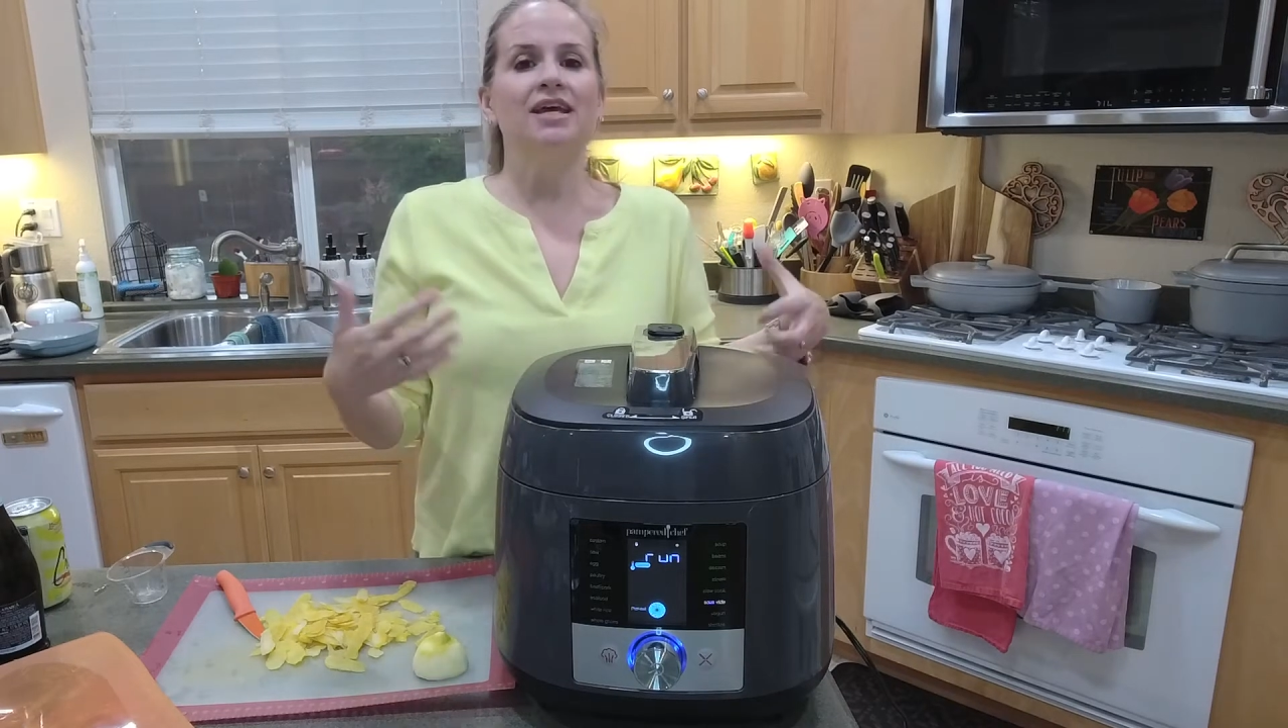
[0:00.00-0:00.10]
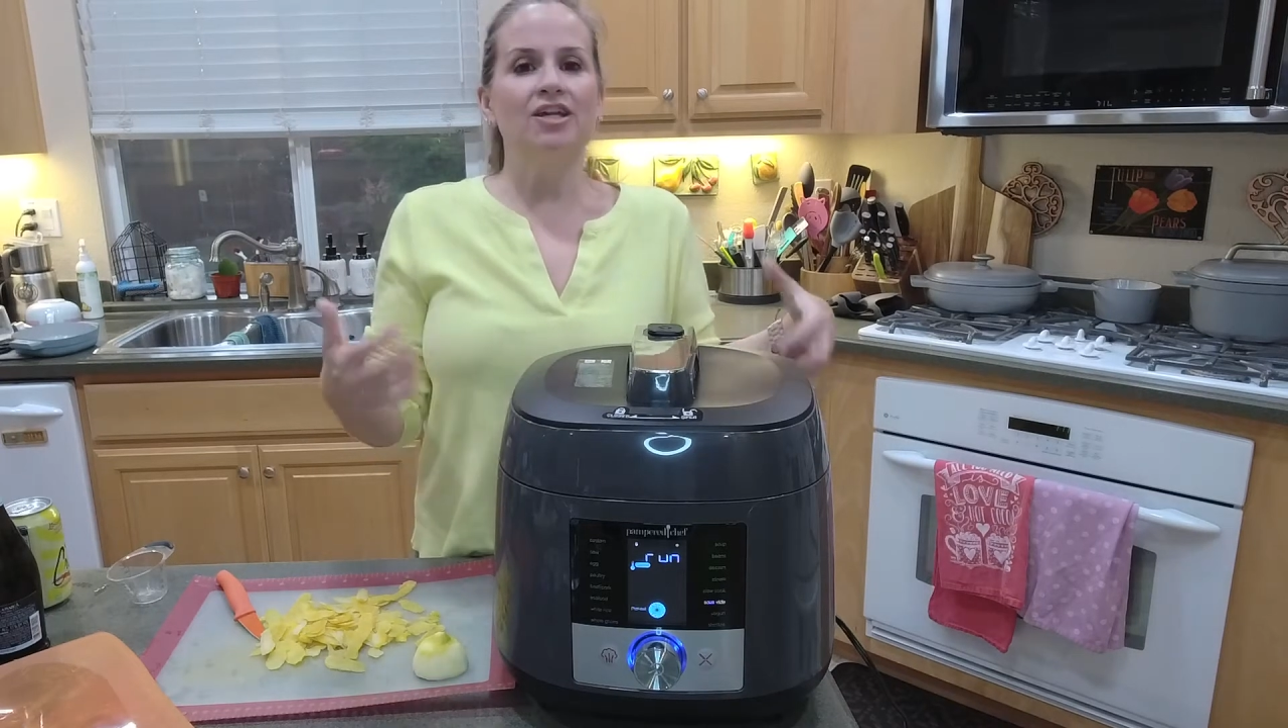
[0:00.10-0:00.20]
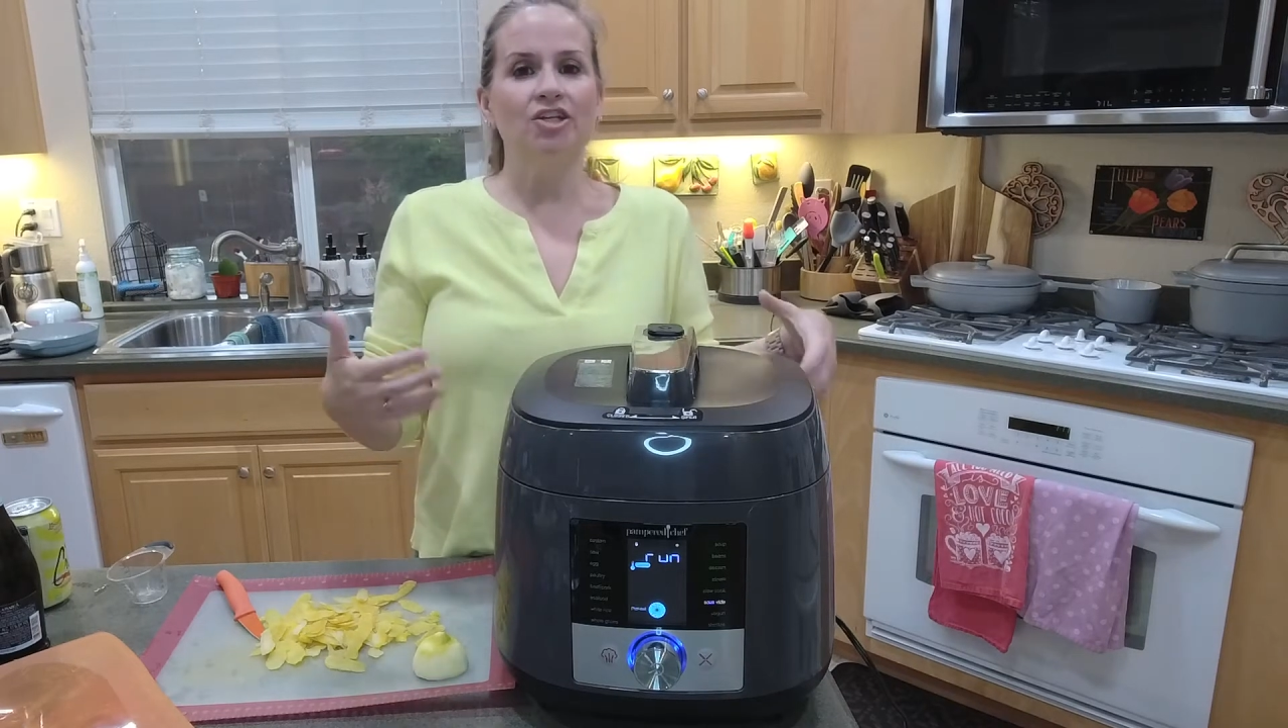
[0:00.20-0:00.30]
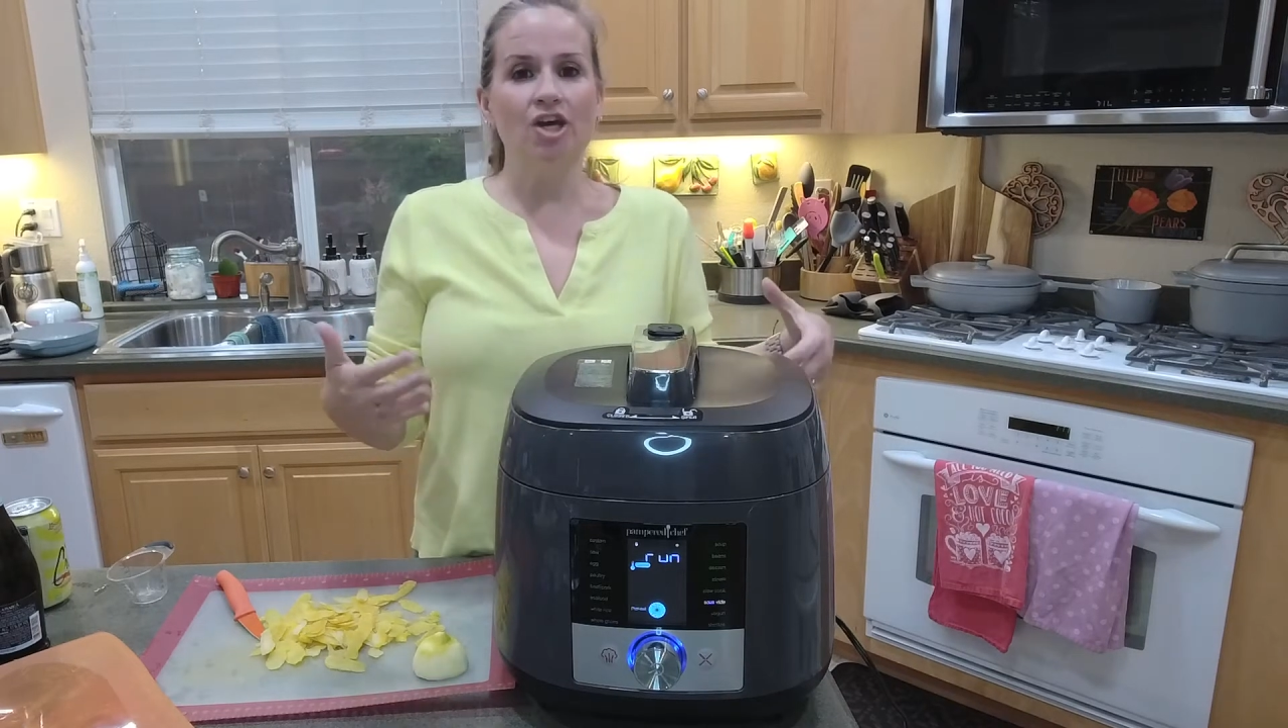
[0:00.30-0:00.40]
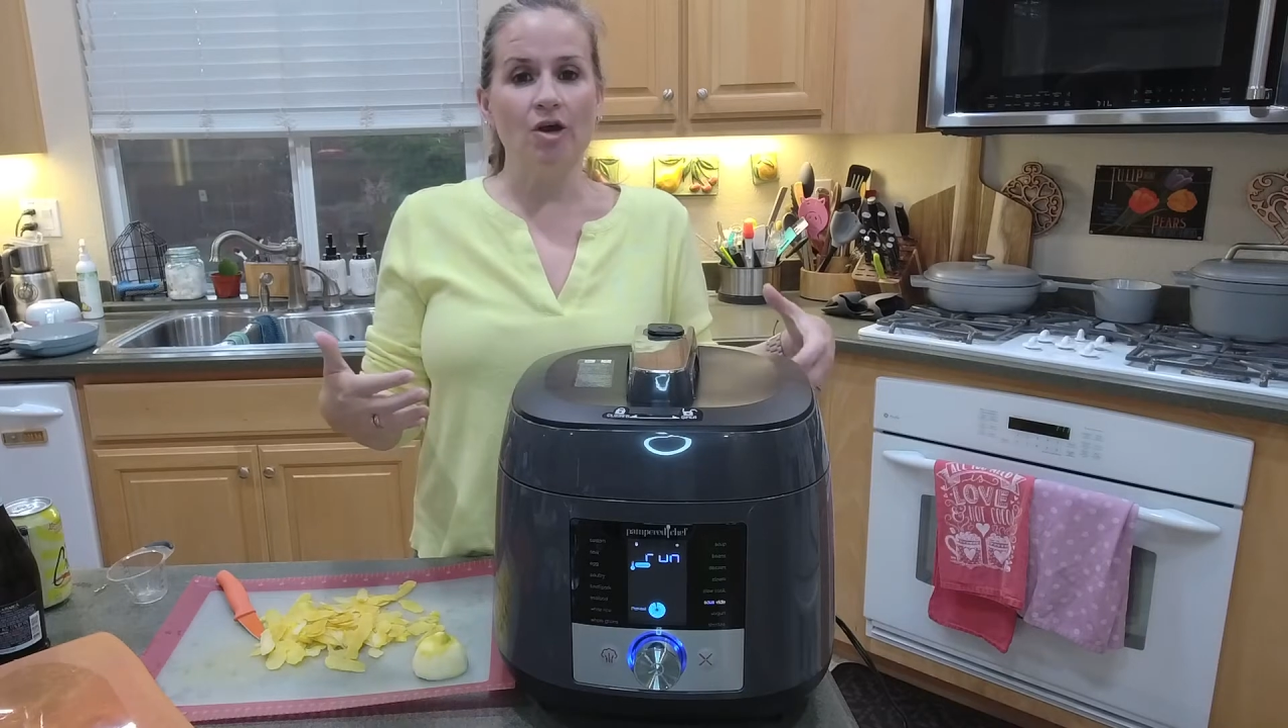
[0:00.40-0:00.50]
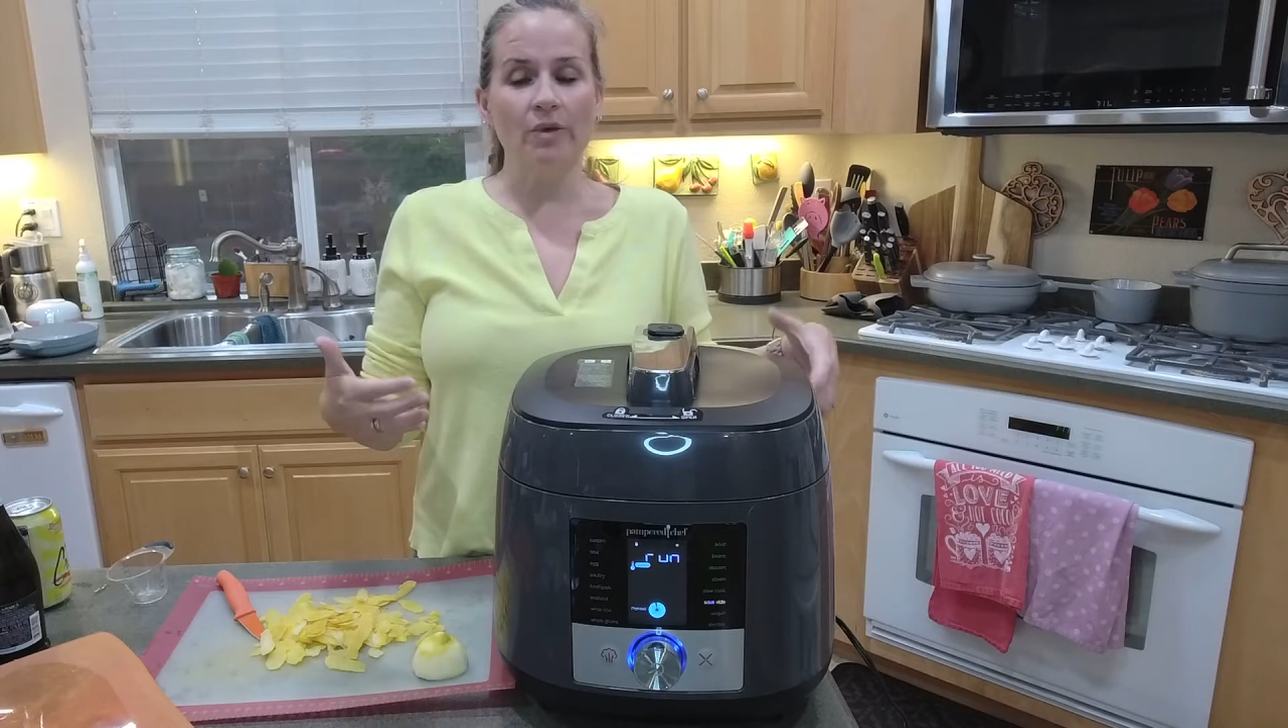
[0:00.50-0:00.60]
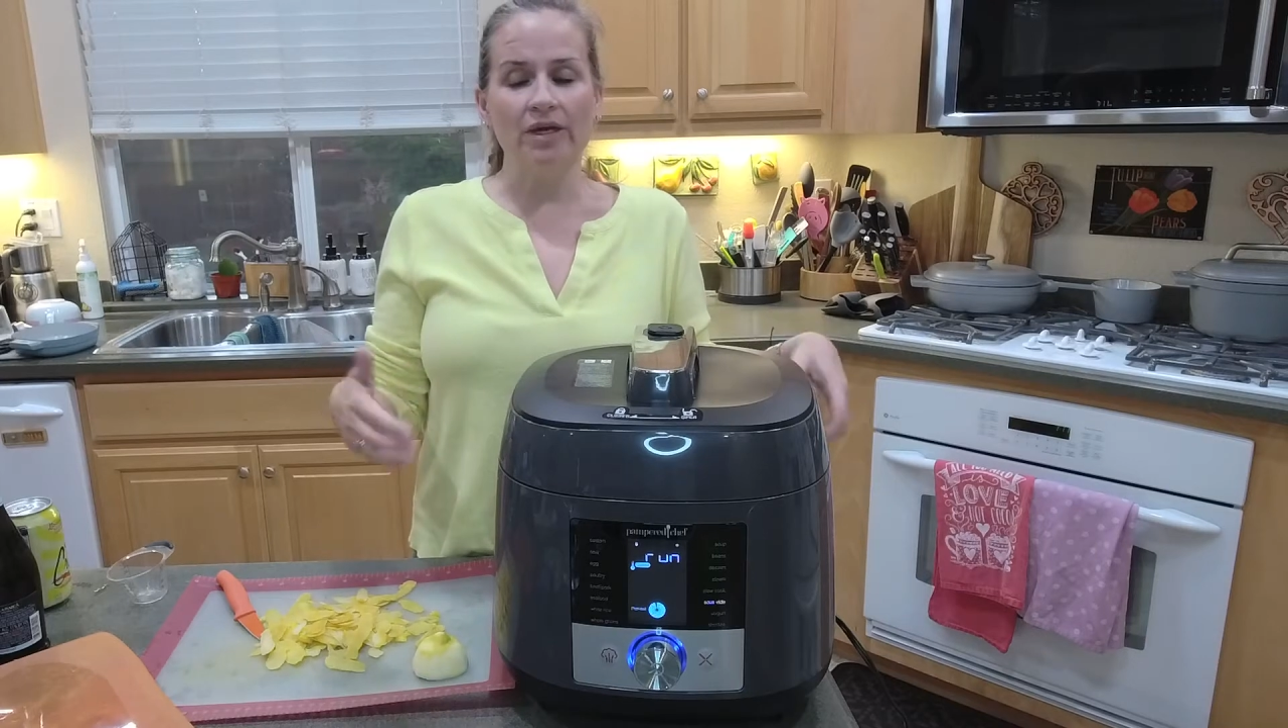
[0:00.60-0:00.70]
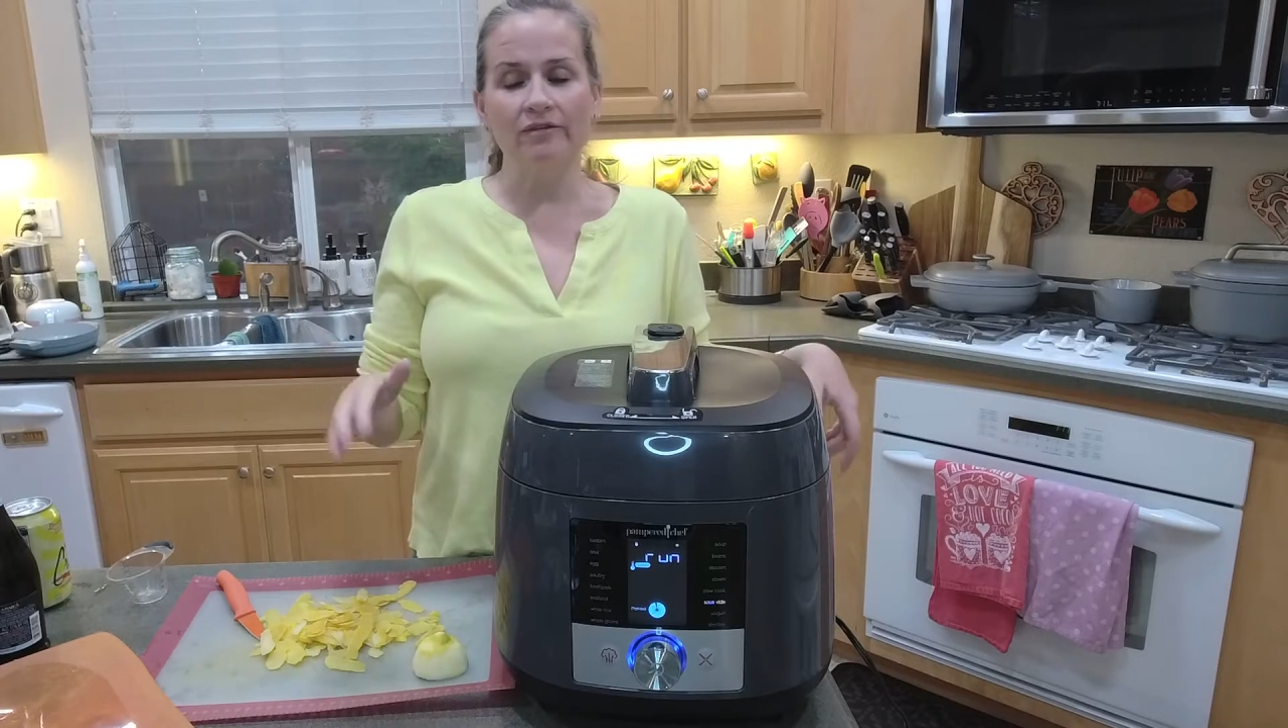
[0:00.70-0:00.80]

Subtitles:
and going.